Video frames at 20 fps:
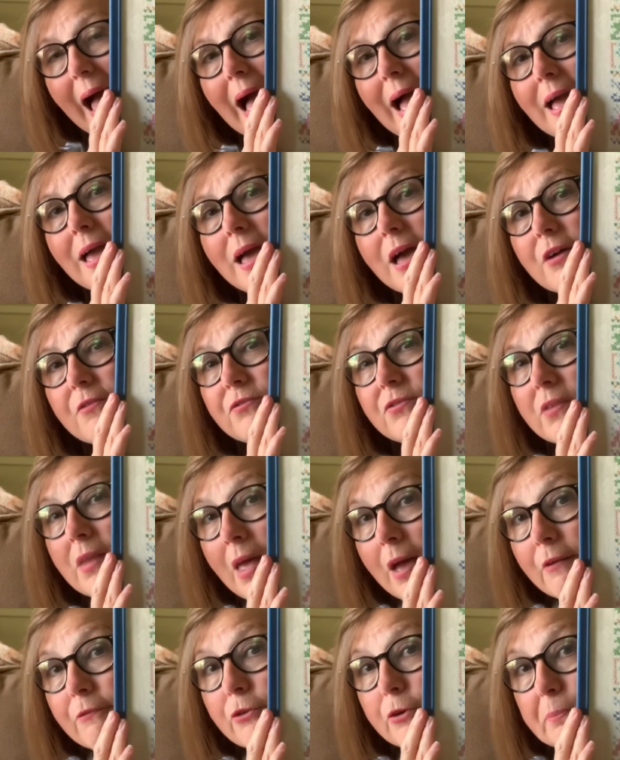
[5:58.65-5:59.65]
I have
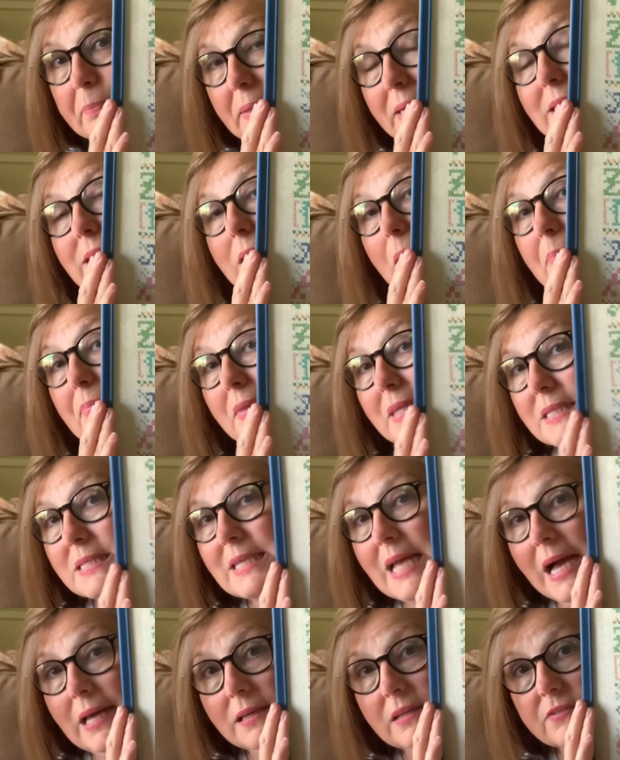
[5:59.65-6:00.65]
never picked up this
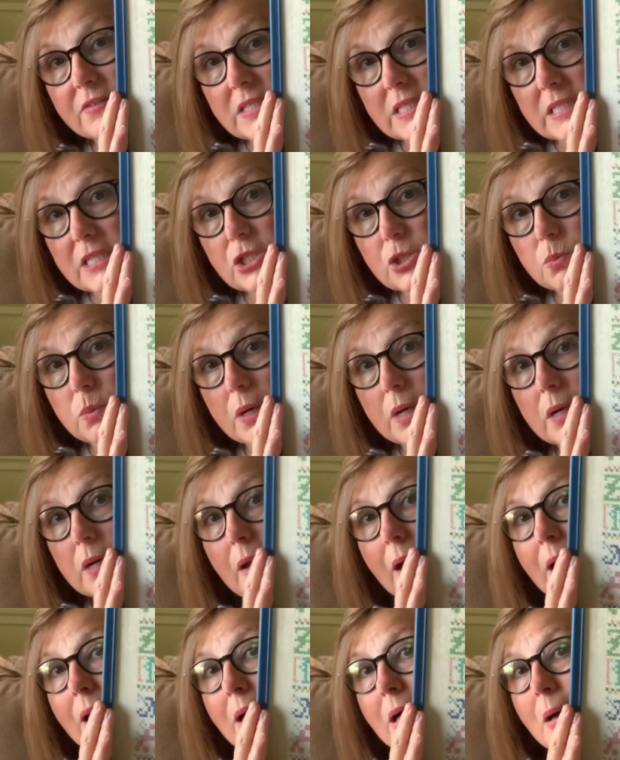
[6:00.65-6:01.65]
kind of stitch
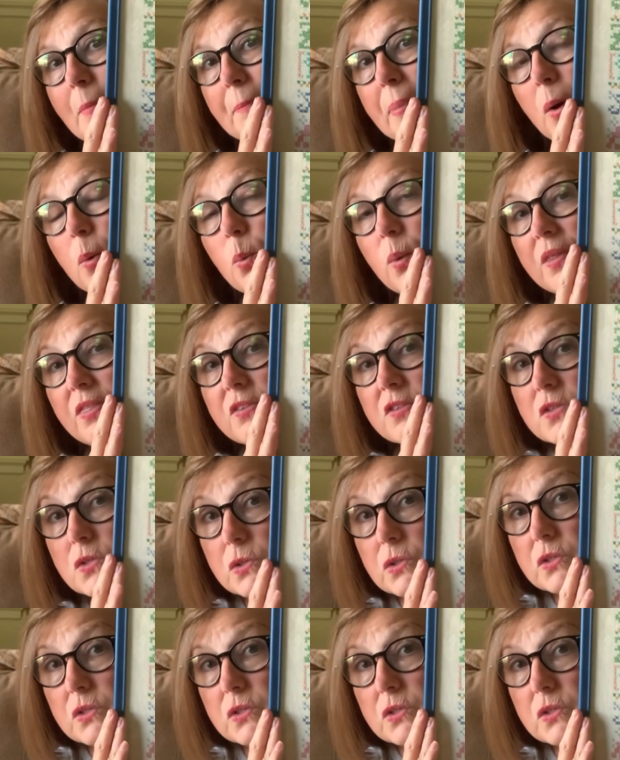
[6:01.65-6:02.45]
work, but with school